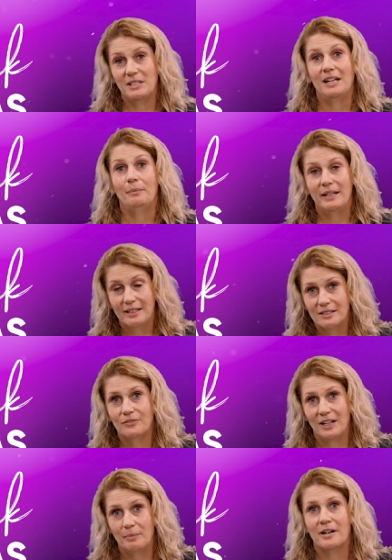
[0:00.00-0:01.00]
team is
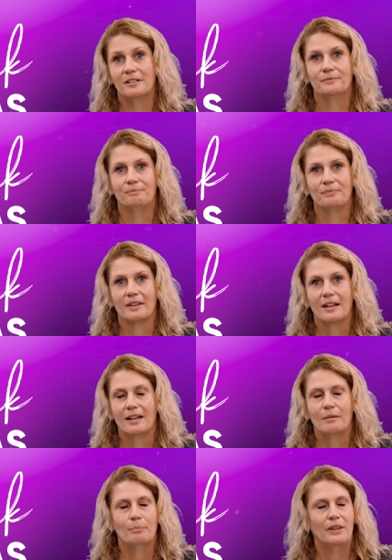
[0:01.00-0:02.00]
female,
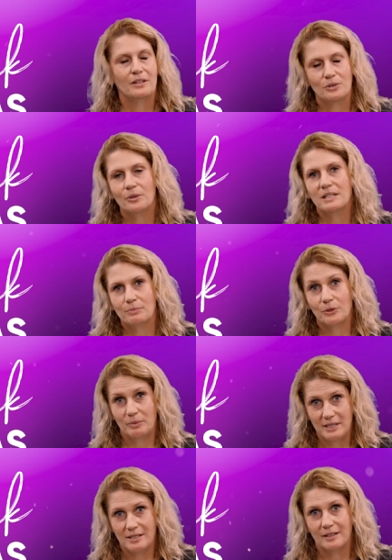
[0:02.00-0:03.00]
but there's always more
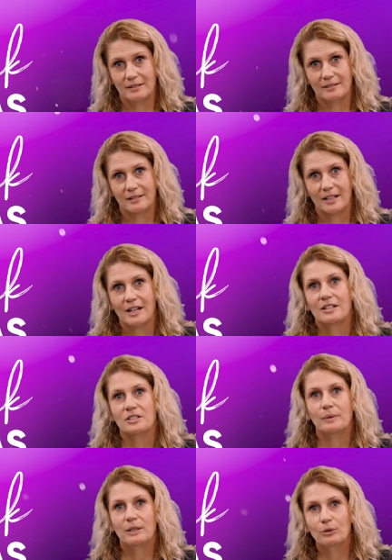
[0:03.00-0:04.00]
to be done.
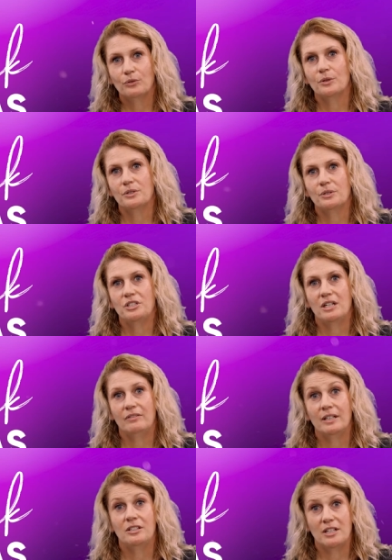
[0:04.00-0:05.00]
So we look forward to
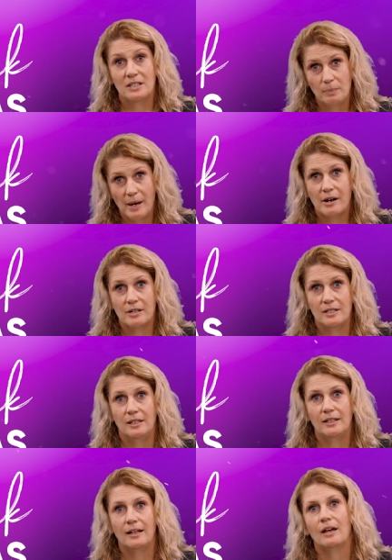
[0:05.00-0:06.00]
achieving gender
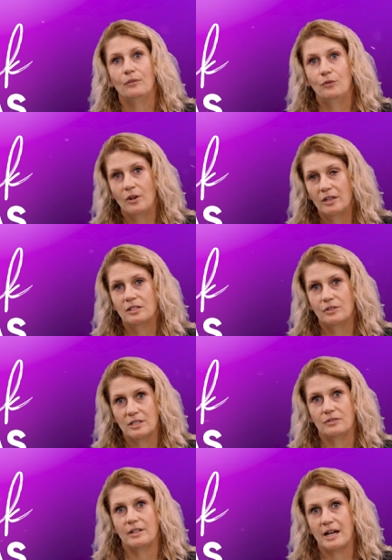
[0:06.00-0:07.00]
parity and further
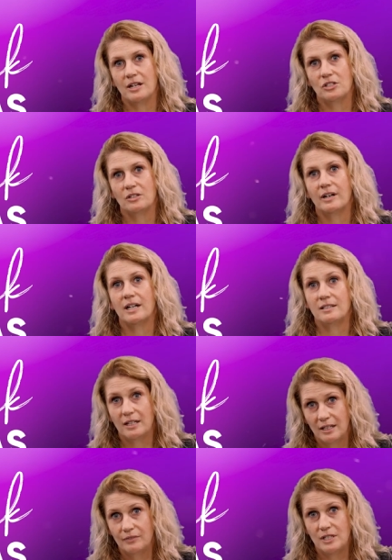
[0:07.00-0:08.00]
diversification of our
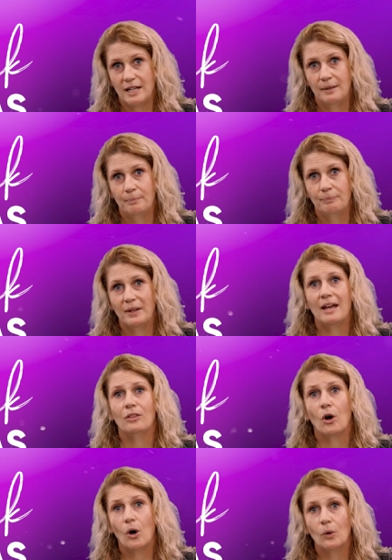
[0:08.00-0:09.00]
executive team
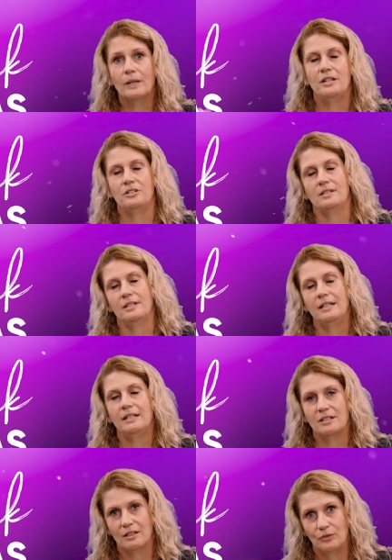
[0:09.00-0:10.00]
and the whole agency
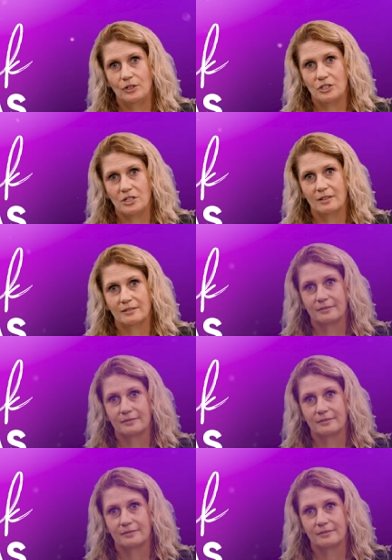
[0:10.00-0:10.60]
into the future.